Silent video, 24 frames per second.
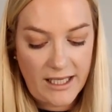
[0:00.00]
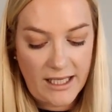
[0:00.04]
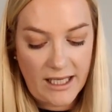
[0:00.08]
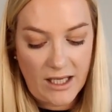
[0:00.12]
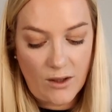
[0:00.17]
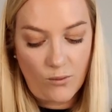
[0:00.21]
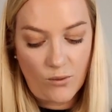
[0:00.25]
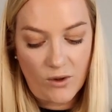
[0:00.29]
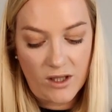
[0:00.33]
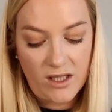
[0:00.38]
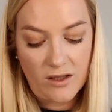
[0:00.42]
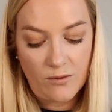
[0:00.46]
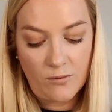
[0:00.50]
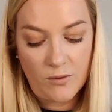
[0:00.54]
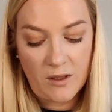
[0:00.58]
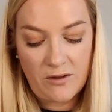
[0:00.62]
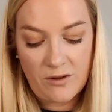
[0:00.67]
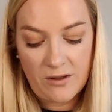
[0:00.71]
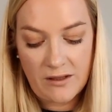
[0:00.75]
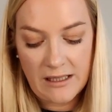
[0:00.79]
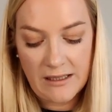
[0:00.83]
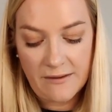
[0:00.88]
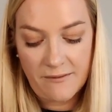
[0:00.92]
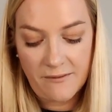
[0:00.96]
in which it
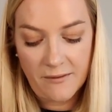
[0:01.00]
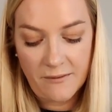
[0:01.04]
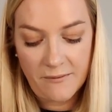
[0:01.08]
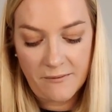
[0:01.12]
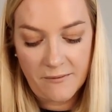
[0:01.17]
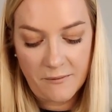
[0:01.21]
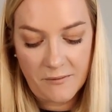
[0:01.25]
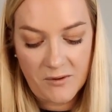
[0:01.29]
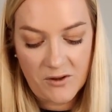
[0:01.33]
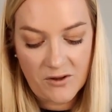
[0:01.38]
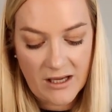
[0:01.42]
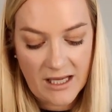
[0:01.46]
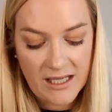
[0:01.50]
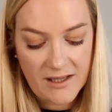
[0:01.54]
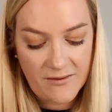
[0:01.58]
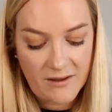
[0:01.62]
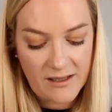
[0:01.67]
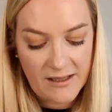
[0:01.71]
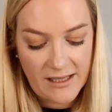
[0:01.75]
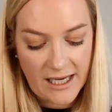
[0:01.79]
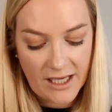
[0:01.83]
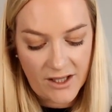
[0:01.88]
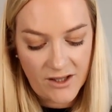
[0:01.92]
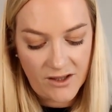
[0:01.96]
would differ from the transverse
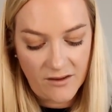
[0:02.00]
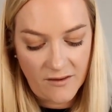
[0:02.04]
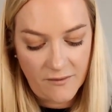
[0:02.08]
section